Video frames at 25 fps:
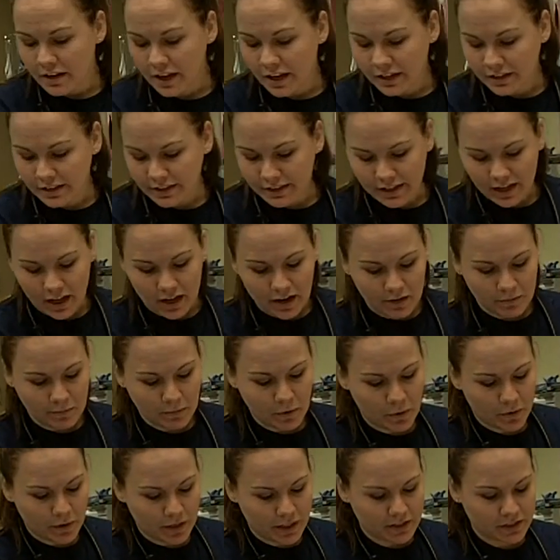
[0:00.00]
Next,
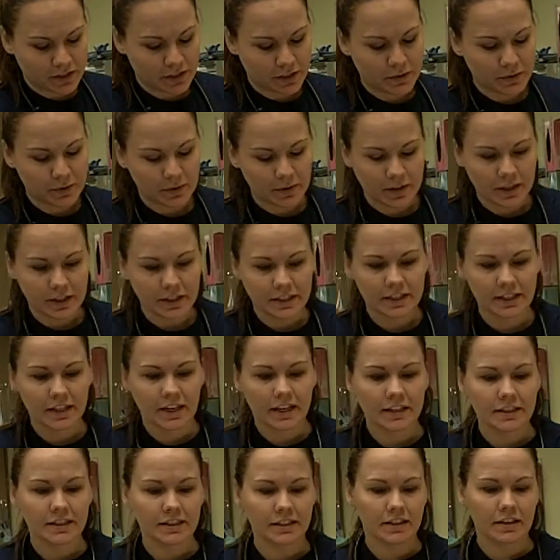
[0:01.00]
I'm going to
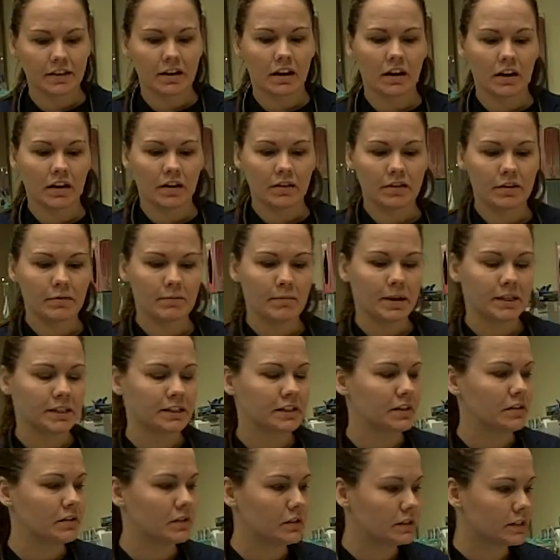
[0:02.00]
assess the
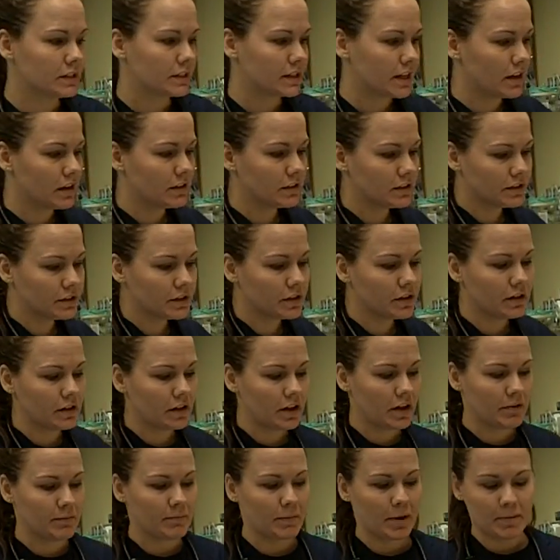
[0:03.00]

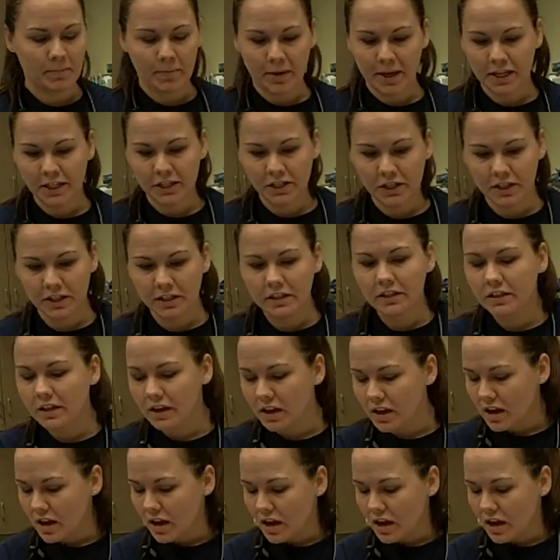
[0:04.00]
musculoskeletal on my patient.